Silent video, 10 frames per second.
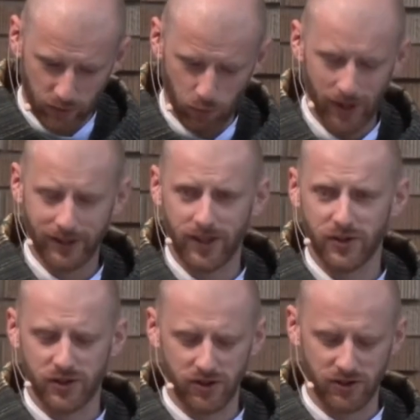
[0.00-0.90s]
So why
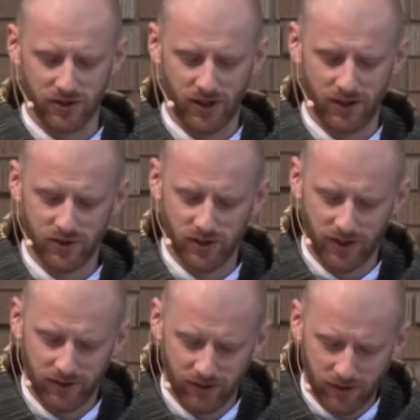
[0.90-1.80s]
does he say
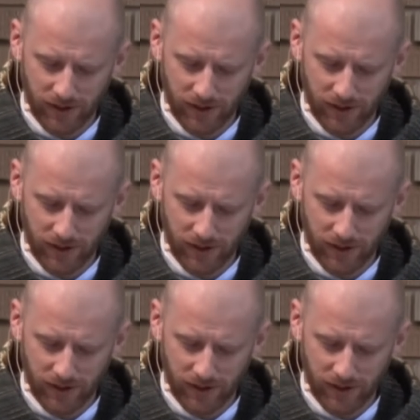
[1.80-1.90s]
that,